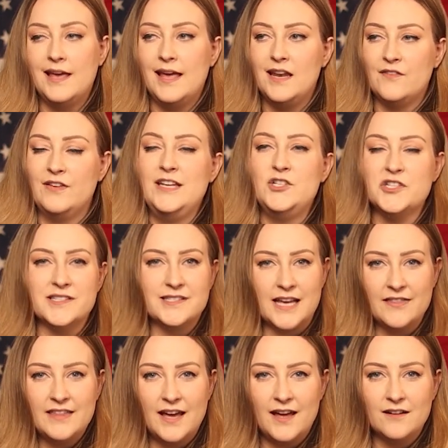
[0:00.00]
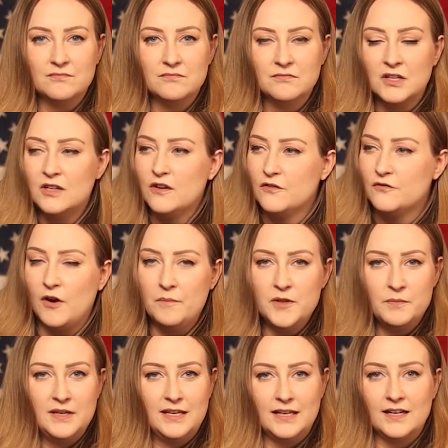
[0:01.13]
and if he just said that from the
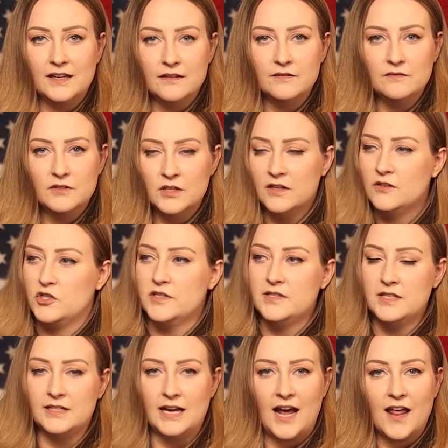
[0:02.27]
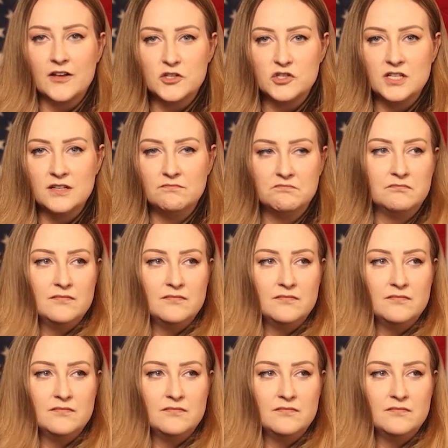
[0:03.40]
beginning, just acknowledged it,